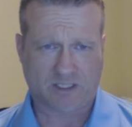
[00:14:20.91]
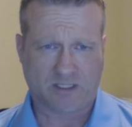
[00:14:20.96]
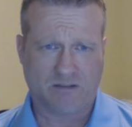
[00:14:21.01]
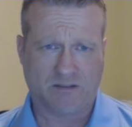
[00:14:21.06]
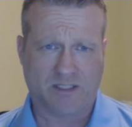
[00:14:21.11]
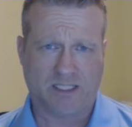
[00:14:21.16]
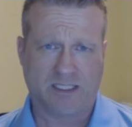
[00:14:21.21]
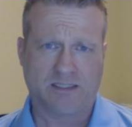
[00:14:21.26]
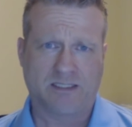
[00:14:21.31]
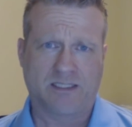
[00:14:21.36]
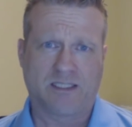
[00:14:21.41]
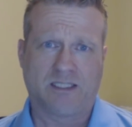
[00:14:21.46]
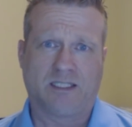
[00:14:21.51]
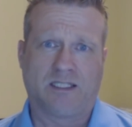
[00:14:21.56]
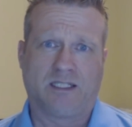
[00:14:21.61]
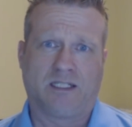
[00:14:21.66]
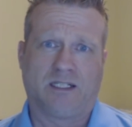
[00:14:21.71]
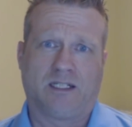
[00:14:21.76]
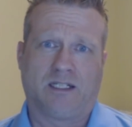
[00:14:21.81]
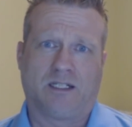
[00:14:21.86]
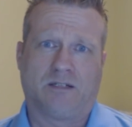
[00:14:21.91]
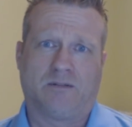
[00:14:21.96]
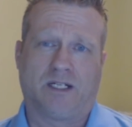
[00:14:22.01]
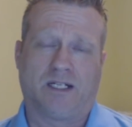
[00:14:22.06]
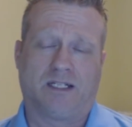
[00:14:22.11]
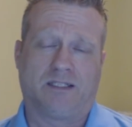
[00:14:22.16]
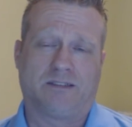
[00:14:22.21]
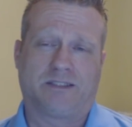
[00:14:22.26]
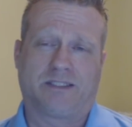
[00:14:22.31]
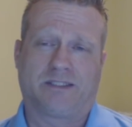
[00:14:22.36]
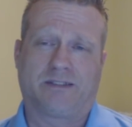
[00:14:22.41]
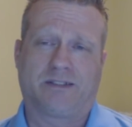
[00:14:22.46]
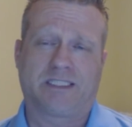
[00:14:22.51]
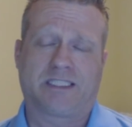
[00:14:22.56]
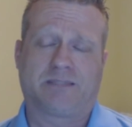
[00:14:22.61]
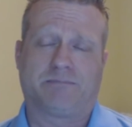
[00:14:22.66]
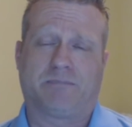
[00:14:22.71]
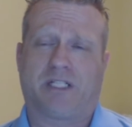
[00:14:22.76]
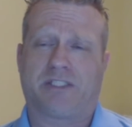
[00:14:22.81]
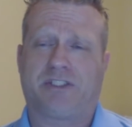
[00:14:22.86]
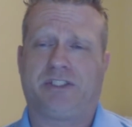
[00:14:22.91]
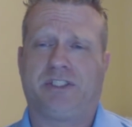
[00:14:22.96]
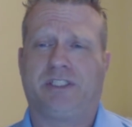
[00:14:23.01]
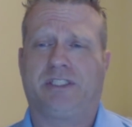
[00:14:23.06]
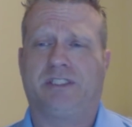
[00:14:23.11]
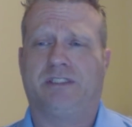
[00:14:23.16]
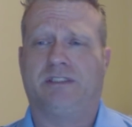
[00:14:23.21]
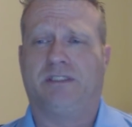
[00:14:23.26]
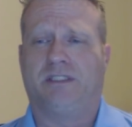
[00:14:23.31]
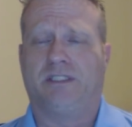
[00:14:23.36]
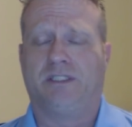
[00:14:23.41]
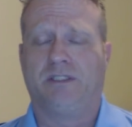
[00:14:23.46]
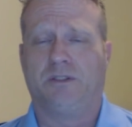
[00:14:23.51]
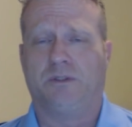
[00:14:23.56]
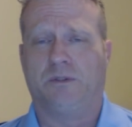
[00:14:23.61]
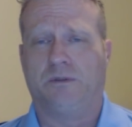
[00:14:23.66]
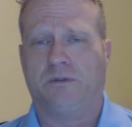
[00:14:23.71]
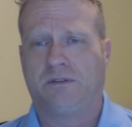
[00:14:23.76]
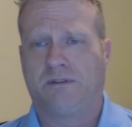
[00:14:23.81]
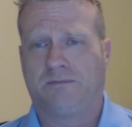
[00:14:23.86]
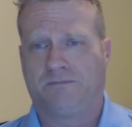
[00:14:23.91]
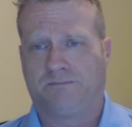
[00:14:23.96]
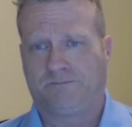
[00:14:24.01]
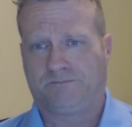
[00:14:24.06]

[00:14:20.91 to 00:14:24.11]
Right. Well, there isn't much you can do